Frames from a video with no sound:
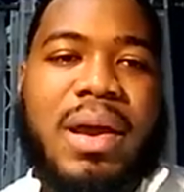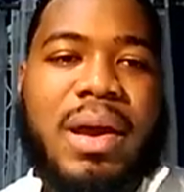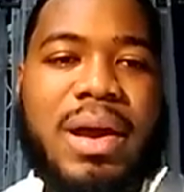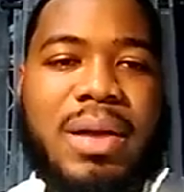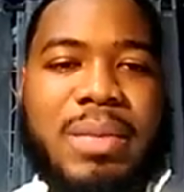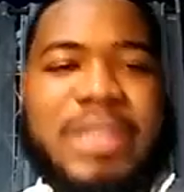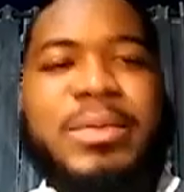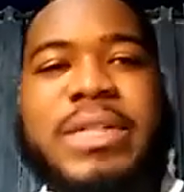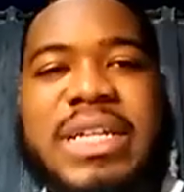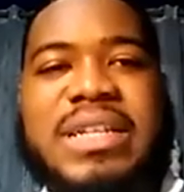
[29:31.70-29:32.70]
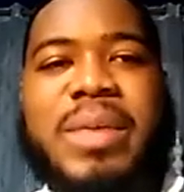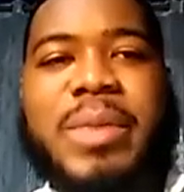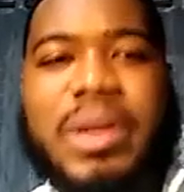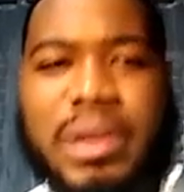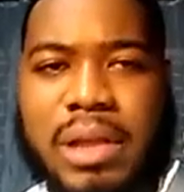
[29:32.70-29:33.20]
as much as I'm
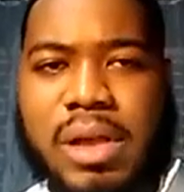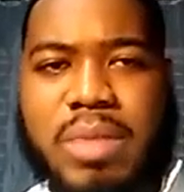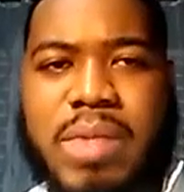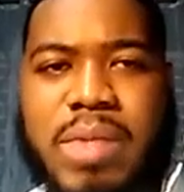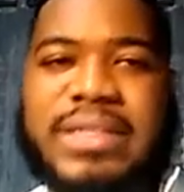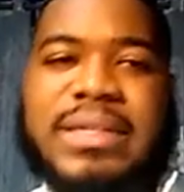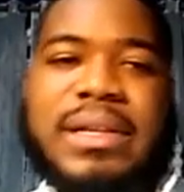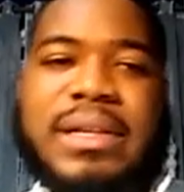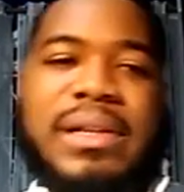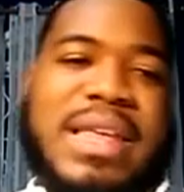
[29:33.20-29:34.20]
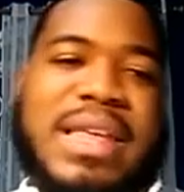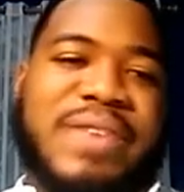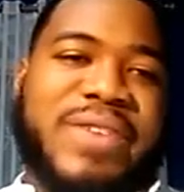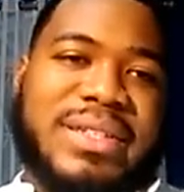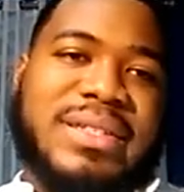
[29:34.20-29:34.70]
in the club, I still
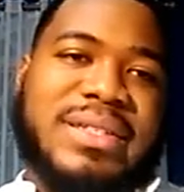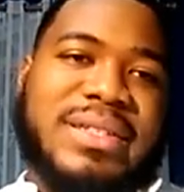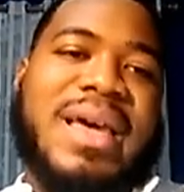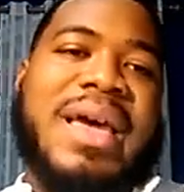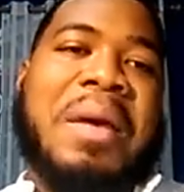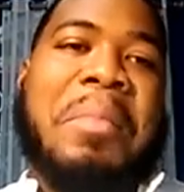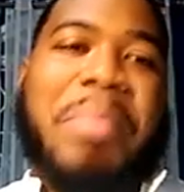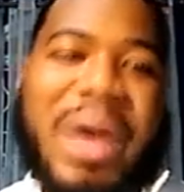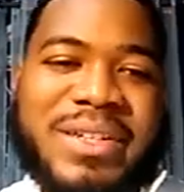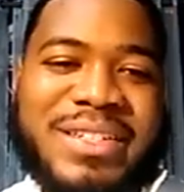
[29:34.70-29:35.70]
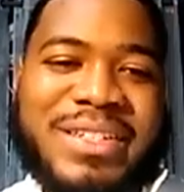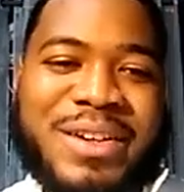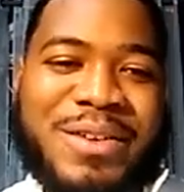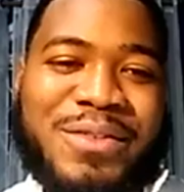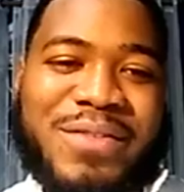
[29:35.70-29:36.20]
invest by myself,